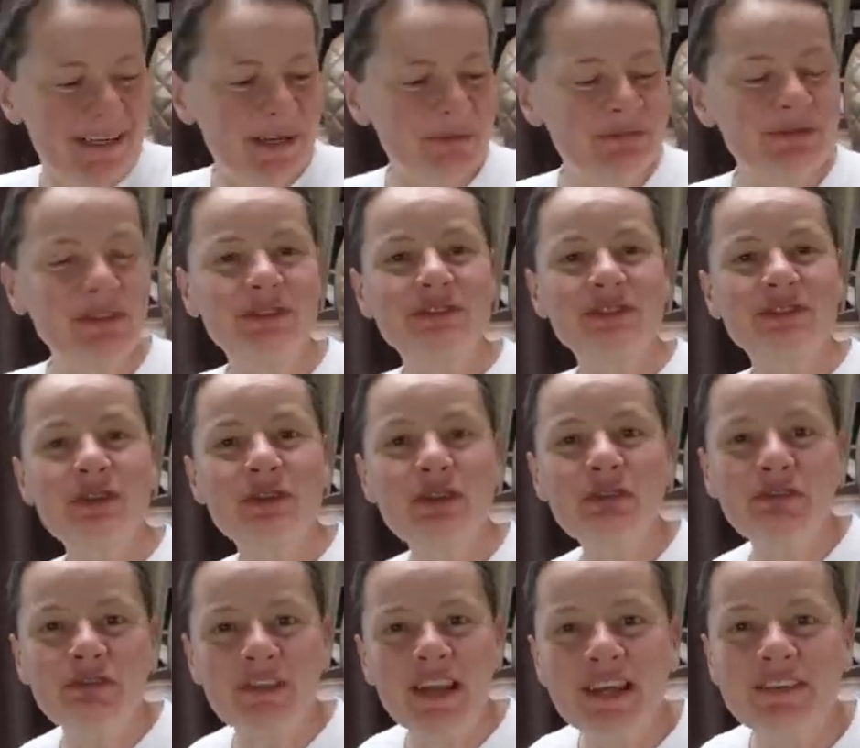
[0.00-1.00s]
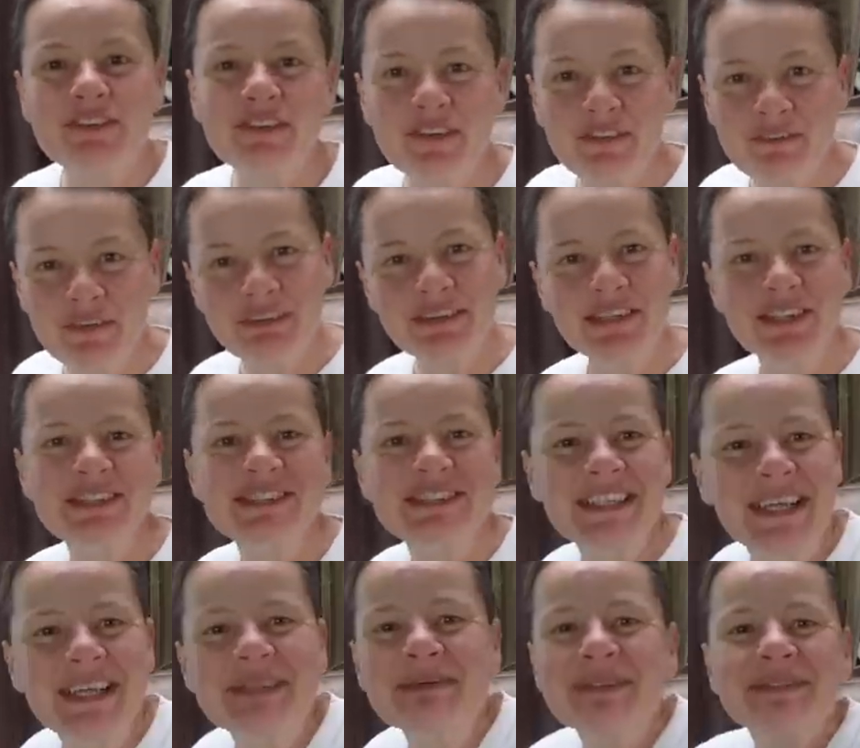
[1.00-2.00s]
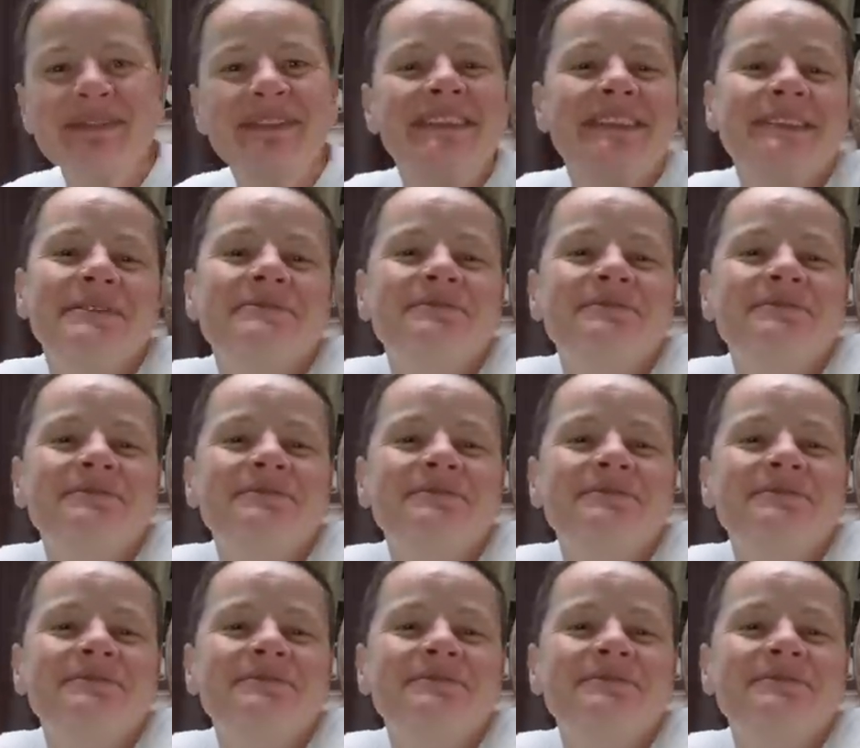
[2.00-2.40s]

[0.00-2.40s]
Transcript: Oh, we've not done a new flag for a very long time, have we?